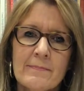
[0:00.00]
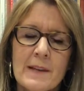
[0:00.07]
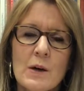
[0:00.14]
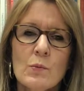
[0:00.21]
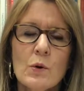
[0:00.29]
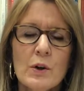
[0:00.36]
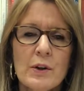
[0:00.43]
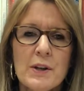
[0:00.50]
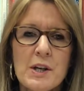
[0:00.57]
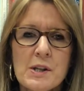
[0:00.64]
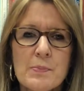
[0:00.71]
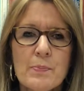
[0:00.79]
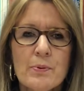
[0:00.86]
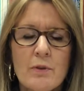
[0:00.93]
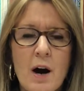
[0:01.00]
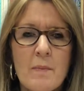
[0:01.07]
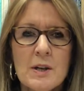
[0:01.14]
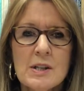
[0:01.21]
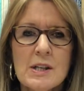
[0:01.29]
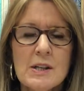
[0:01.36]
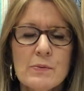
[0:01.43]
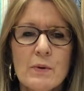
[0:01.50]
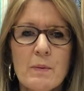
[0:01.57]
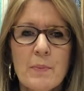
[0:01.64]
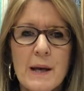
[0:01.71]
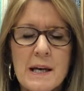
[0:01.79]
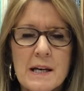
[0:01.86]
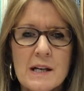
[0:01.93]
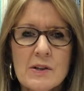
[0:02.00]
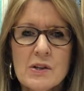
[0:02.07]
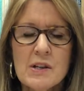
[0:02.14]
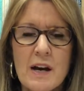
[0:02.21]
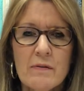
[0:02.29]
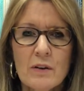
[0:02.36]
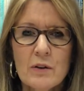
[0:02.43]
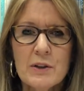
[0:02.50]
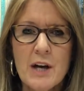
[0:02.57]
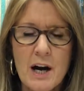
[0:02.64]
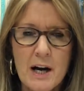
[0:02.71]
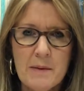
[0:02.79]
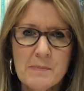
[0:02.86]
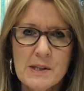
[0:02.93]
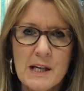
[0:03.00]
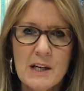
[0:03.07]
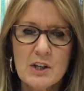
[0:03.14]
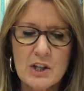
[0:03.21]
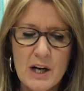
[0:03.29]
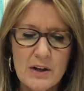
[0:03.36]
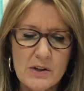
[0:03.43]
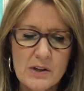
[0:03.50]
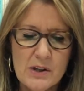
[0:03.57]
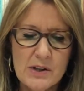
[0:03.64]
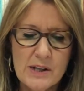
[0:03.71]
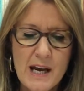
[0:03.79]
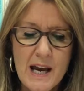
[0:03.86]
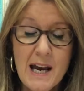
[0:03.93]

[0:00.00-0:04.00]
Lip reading: Well, this promise is repeated several times in Genesis.